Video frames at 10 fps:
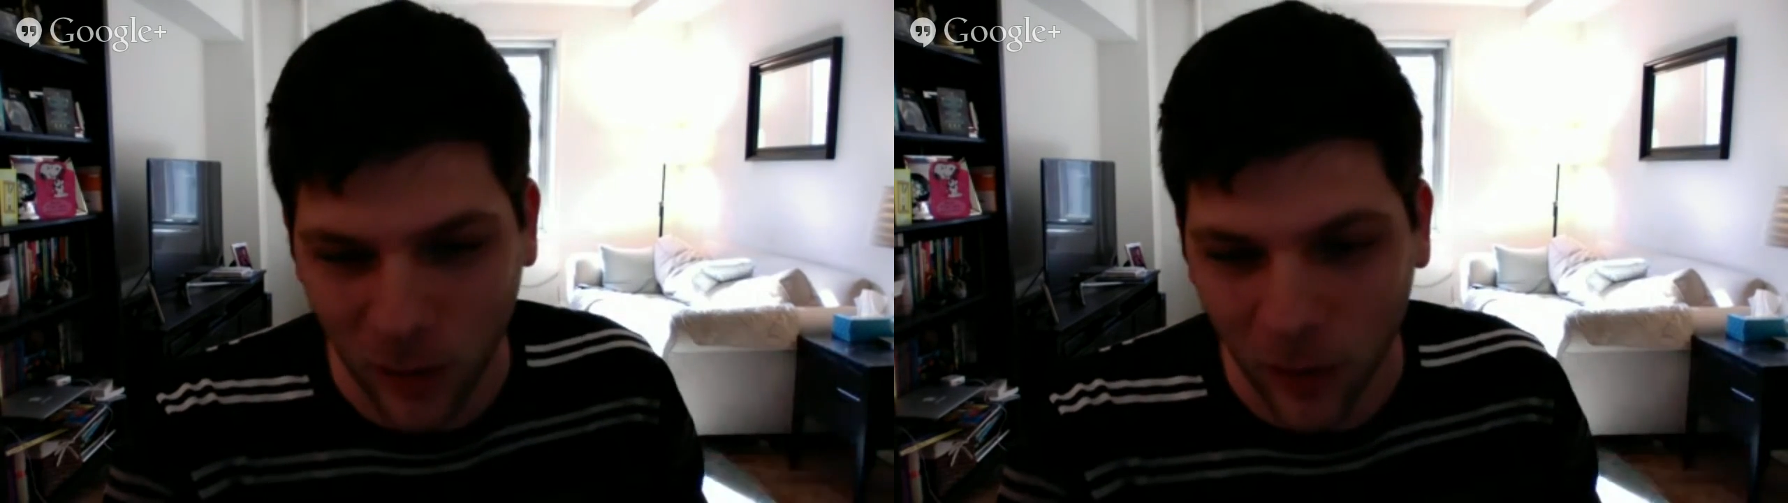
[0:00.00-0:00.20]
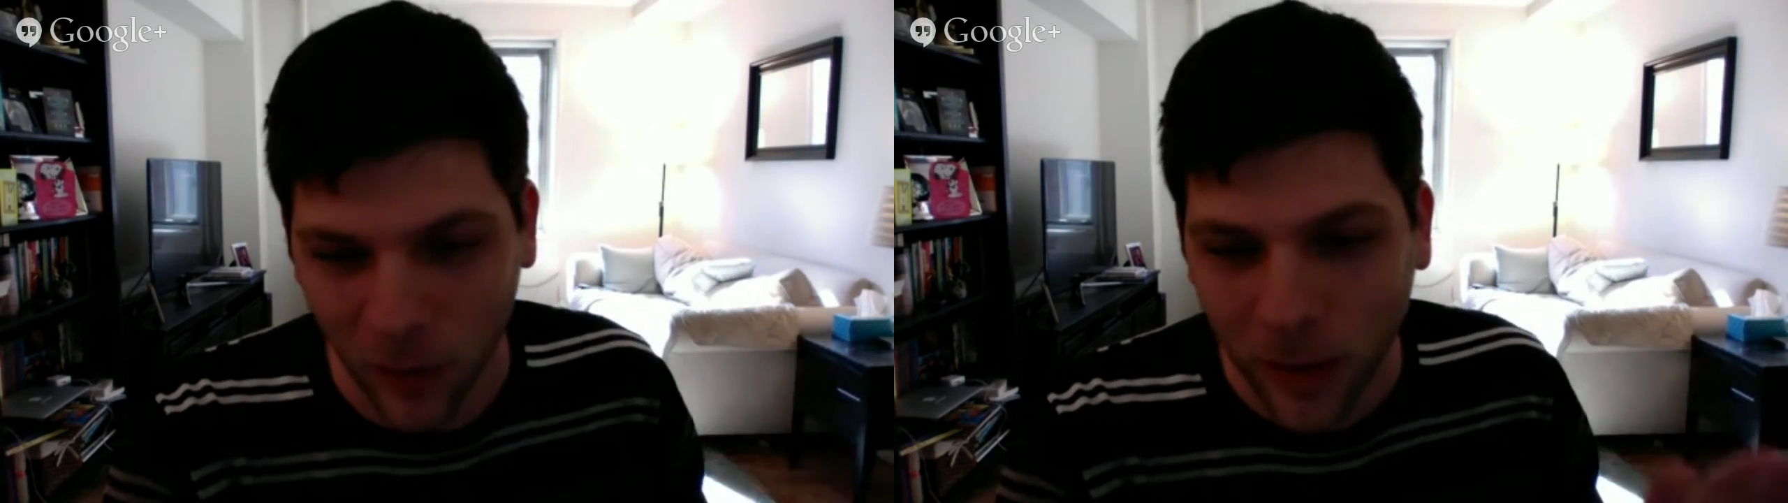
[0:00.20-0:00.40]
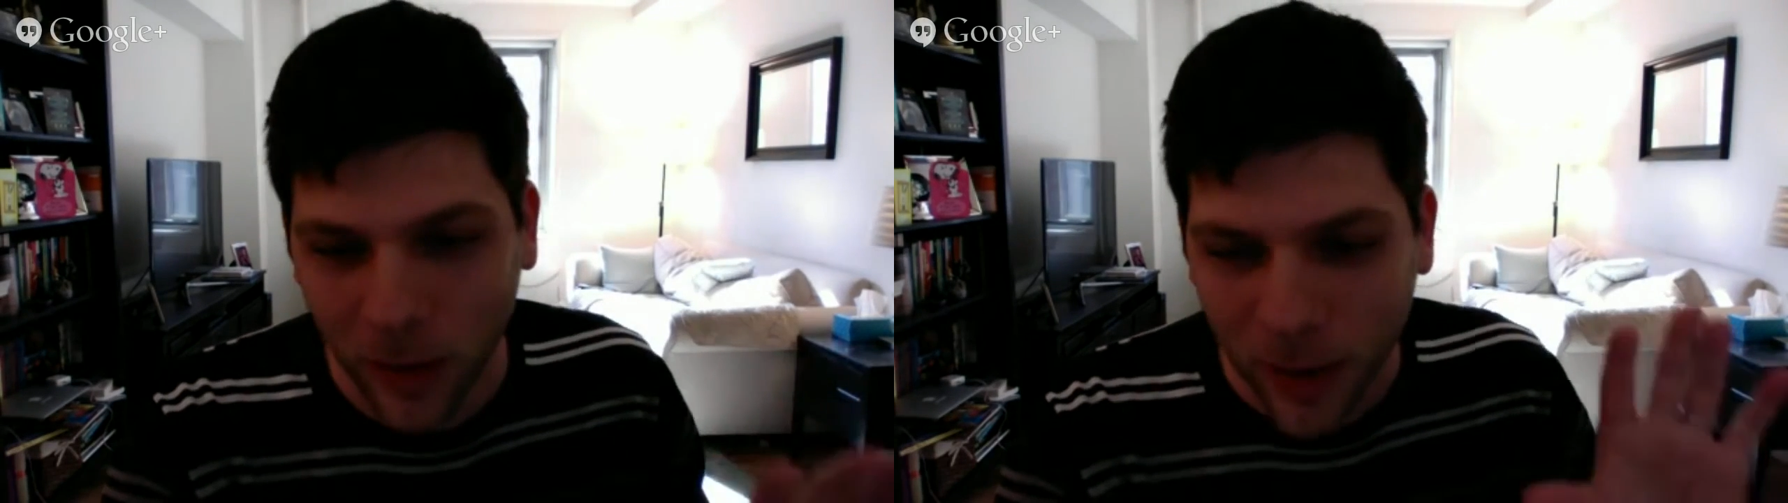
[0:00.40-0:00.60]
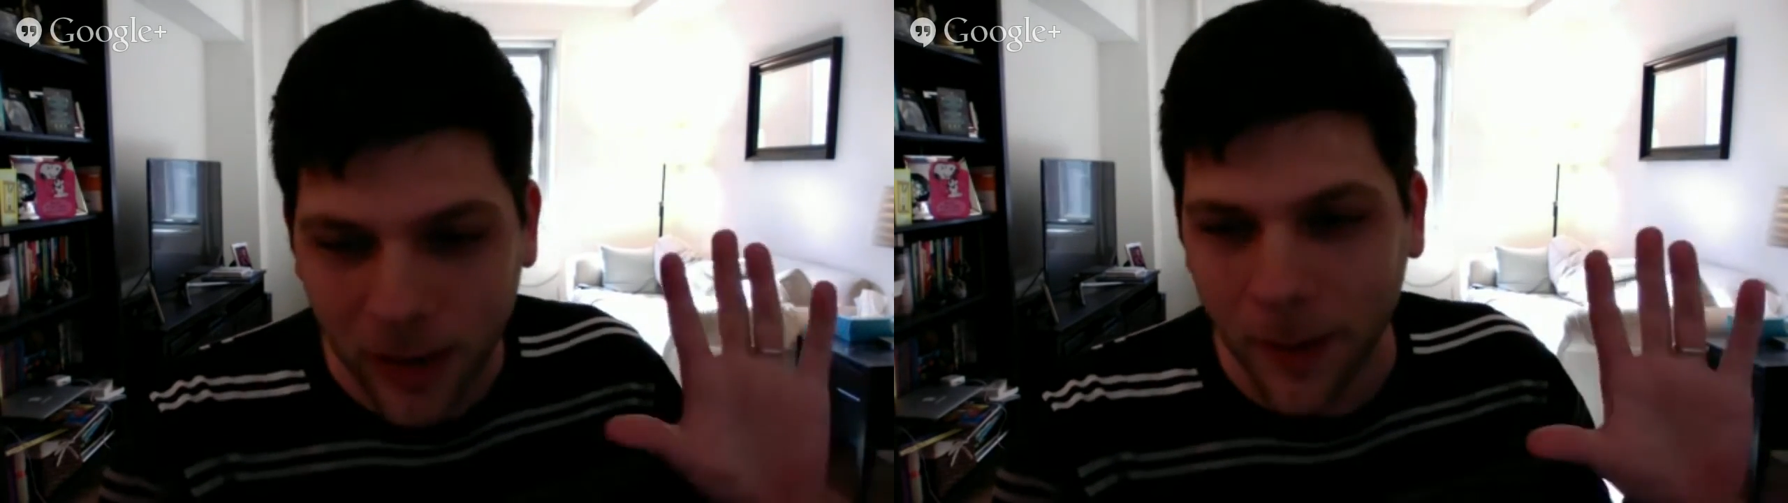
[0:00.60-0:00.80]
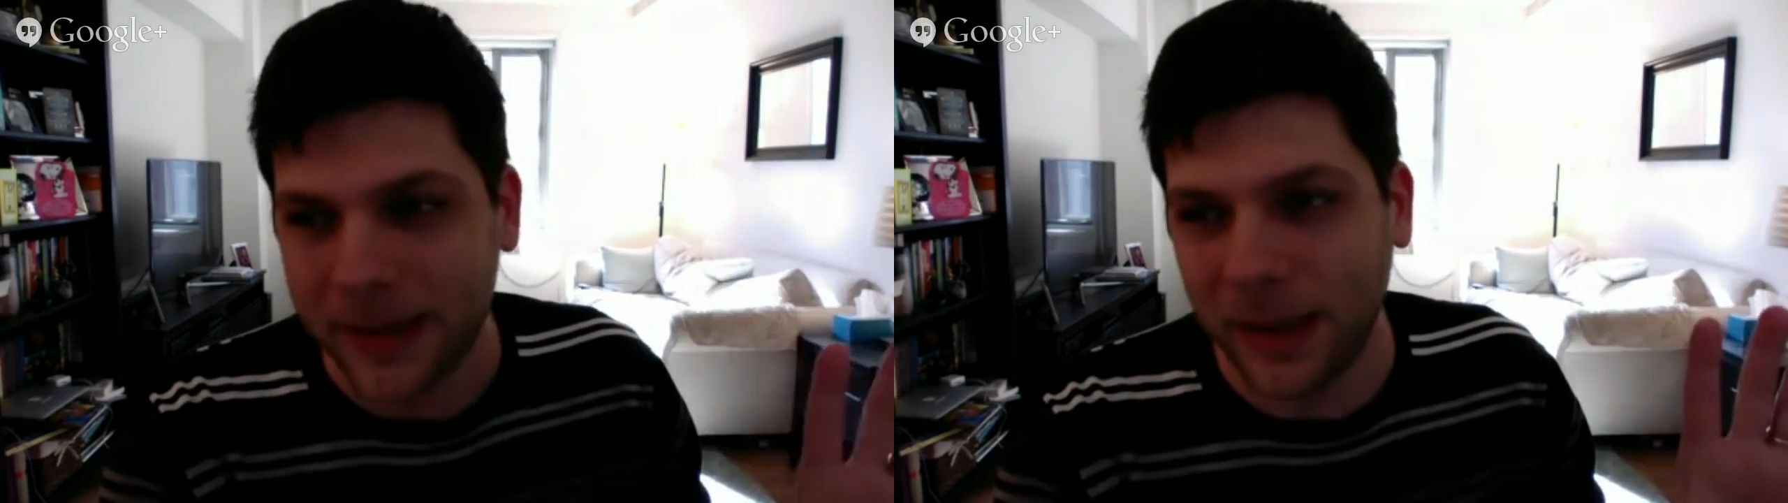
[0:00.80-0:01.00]
So
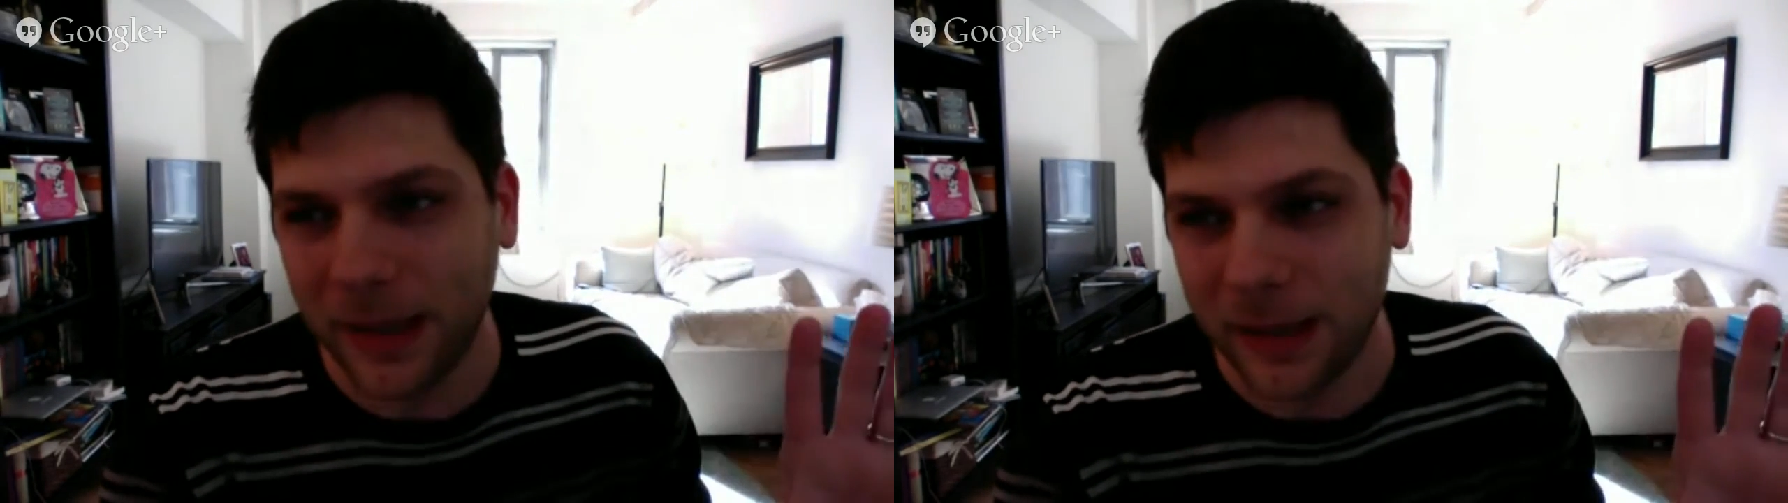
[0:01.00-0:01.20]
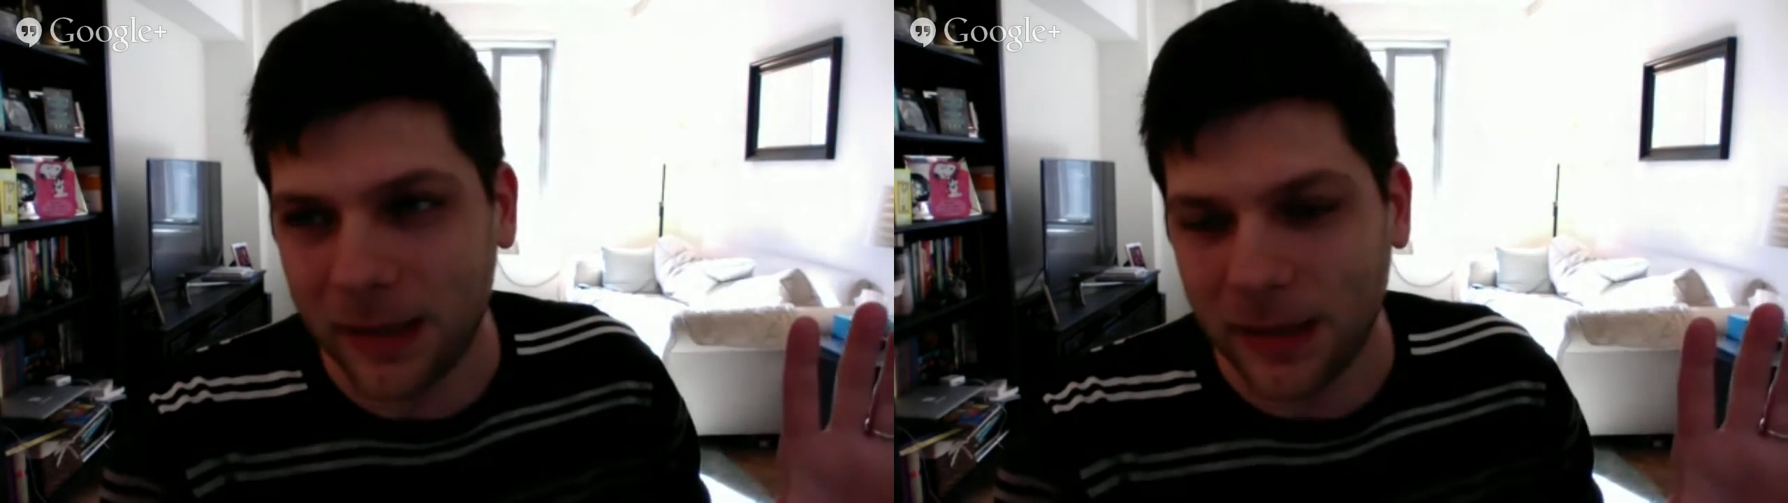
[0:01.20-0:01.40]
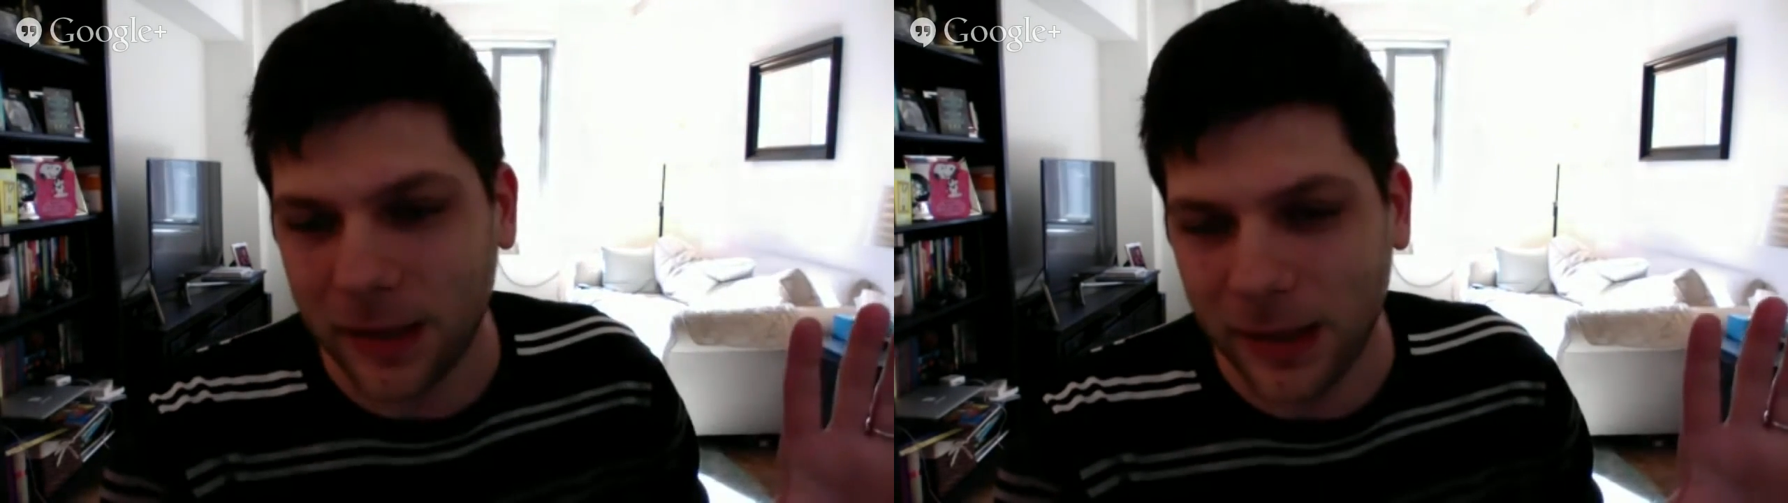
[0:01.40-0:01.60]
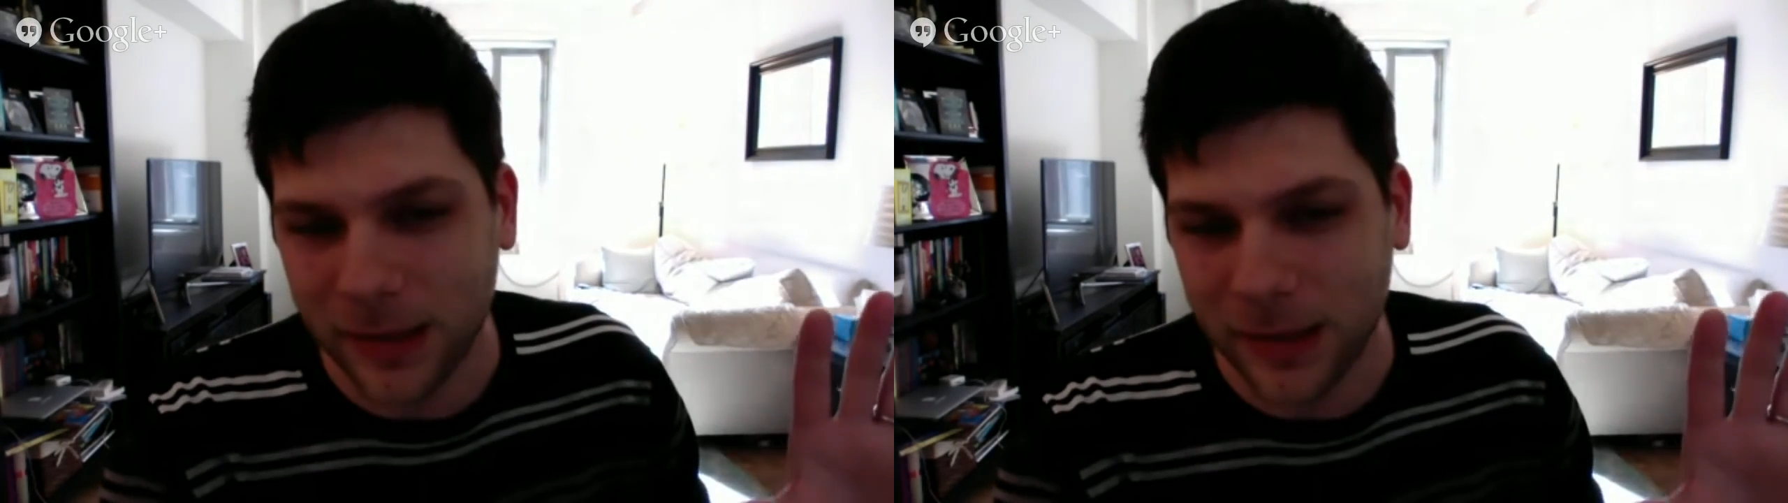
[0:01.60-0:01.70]
basically,